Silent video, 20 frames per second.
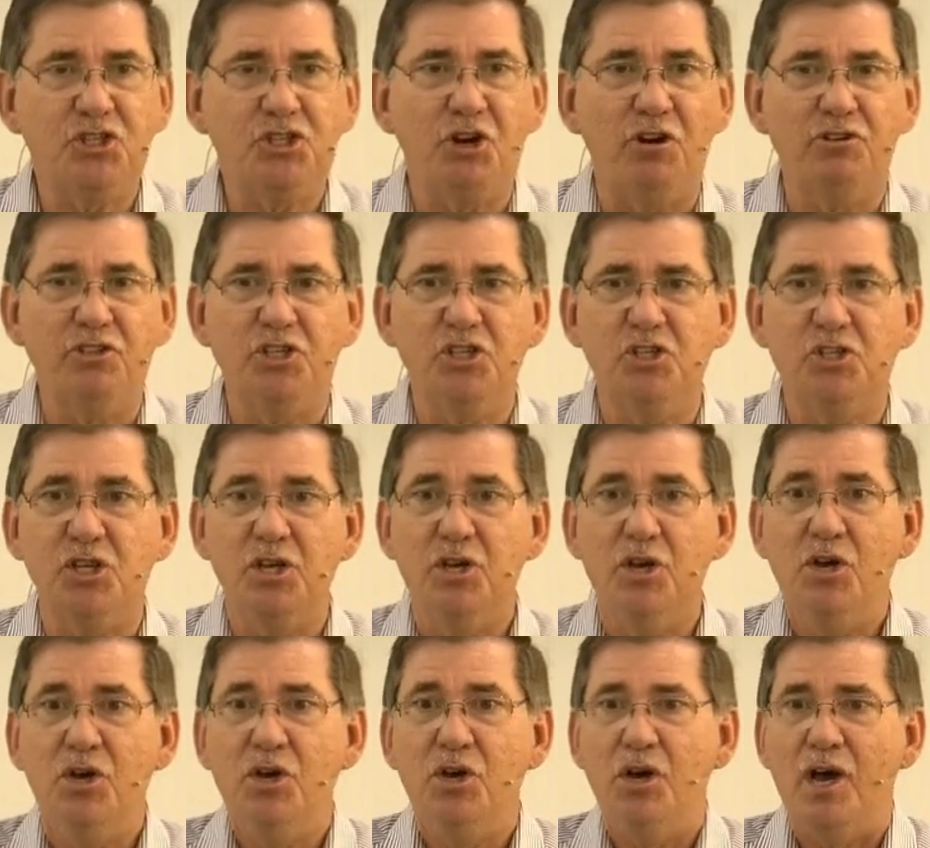churches,
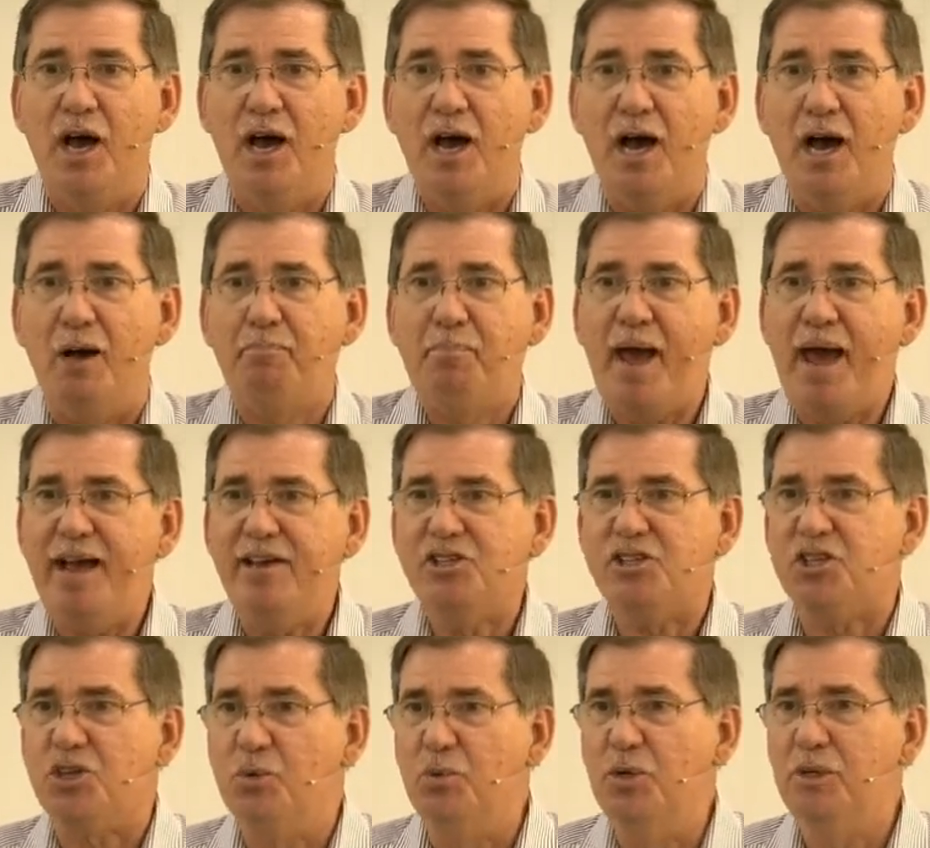uh, a
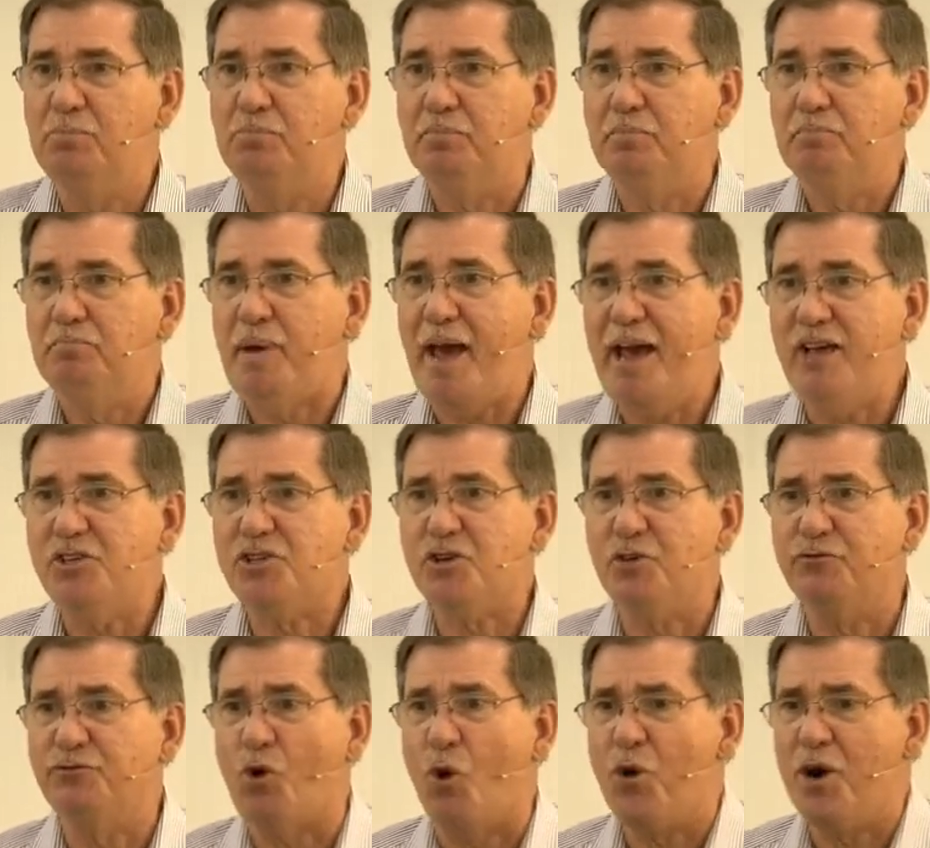pastor would pastor
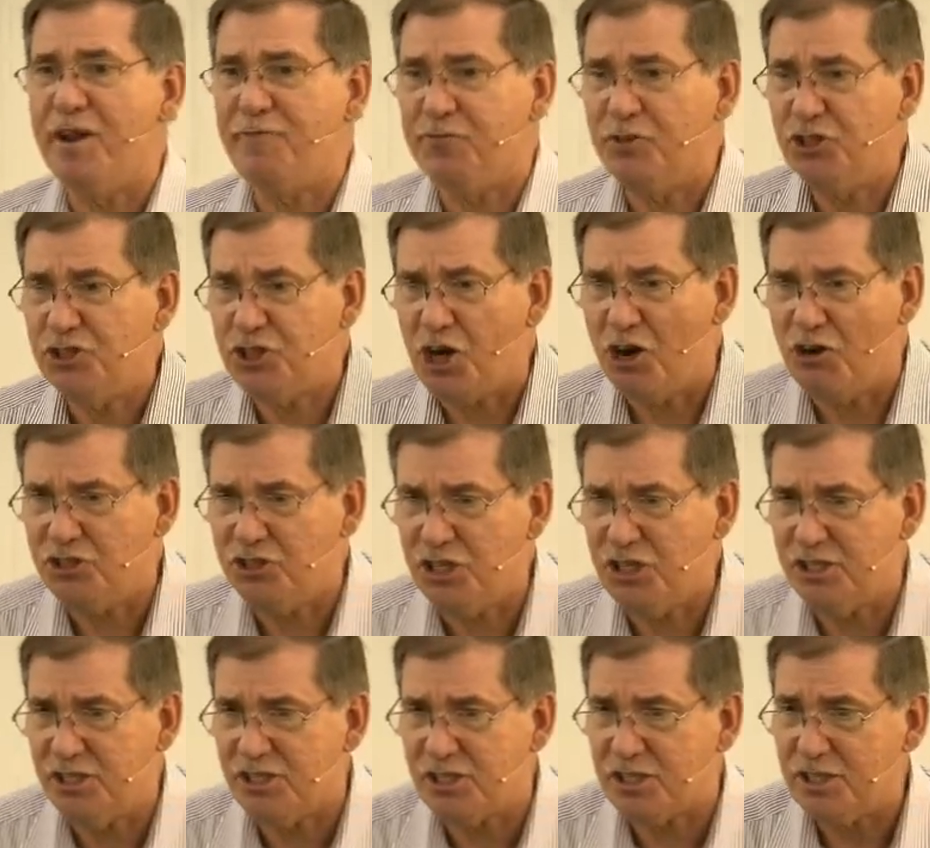four different
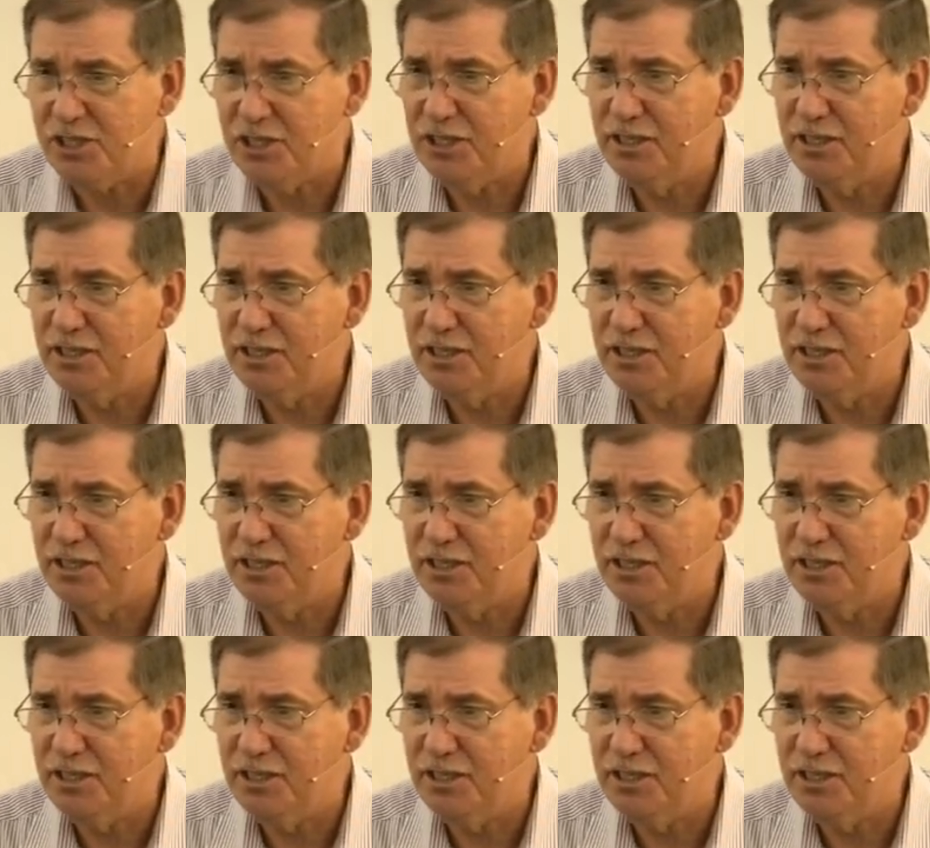churches.